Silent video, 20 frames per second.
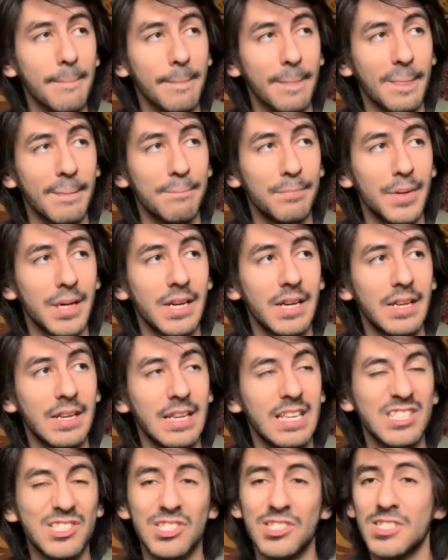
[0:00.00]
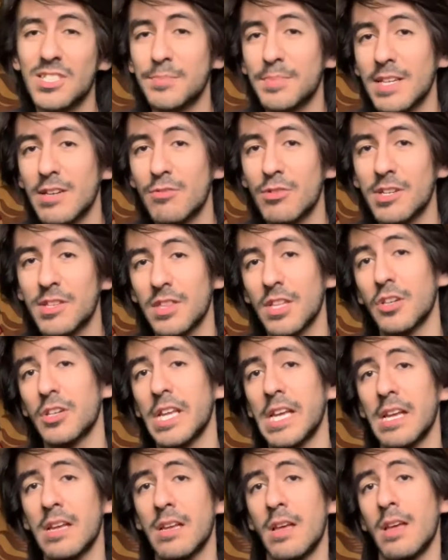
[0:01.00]
But it's just something worth
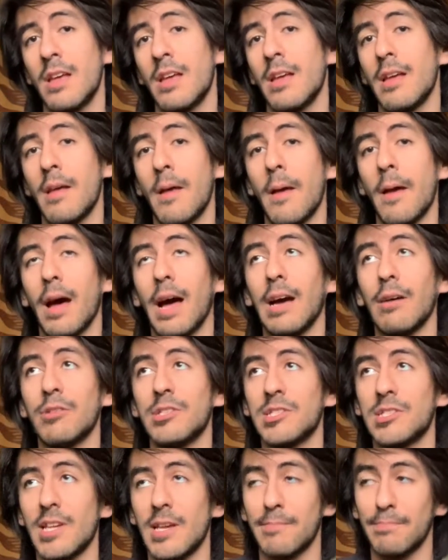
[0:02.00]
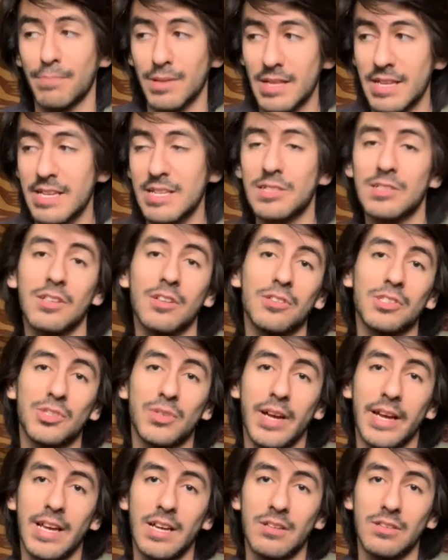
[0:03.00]
noting. I would say please go
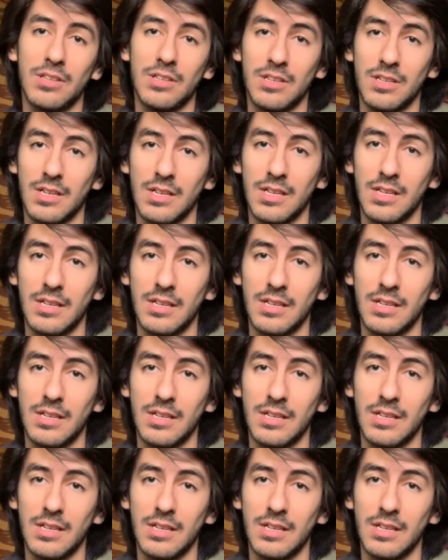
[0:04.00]
try out your